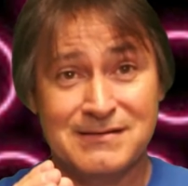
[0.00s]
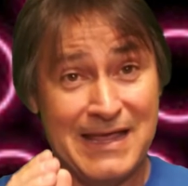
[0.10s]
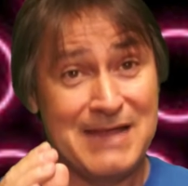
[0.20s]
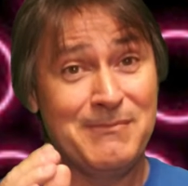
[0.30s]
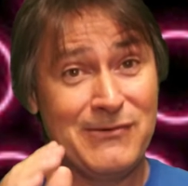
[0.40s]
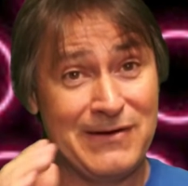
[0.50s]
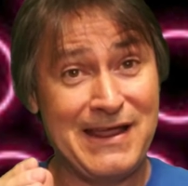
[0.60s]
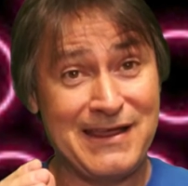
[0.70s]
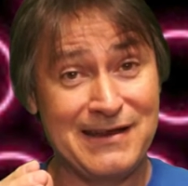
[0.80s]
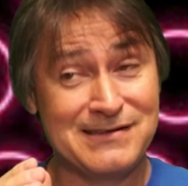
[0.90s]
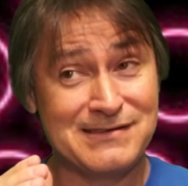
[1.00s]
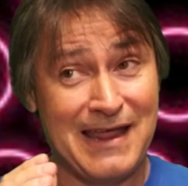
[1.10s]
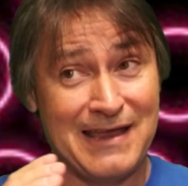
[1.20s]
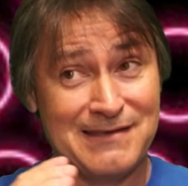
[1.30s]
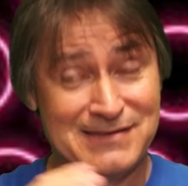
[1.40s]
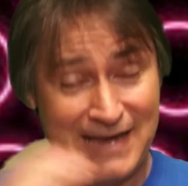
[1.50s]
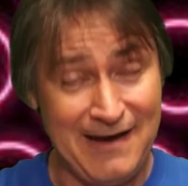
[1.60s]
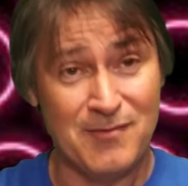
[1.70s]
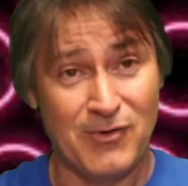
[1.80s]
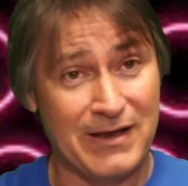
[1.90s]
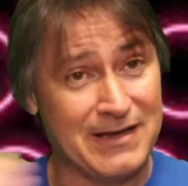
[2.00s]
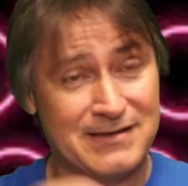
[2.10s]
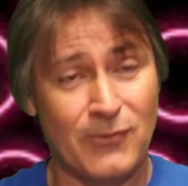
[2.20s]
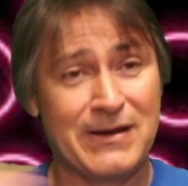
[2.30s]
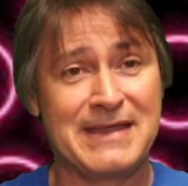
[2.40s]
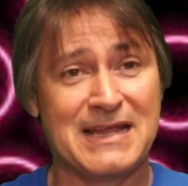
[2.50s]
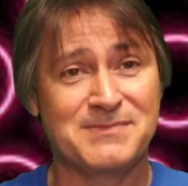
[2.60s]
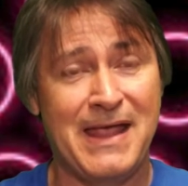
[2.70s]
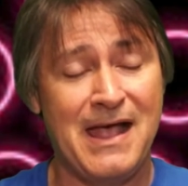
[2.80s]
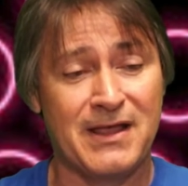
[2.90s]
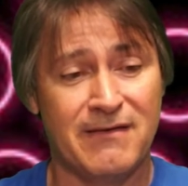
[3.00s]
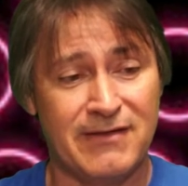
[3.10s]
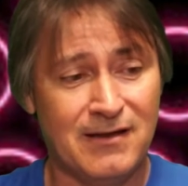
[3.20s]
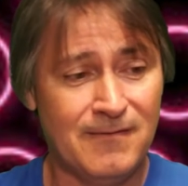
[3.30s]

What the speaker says: it can be ridiculous and terrible and totally takes me out of it.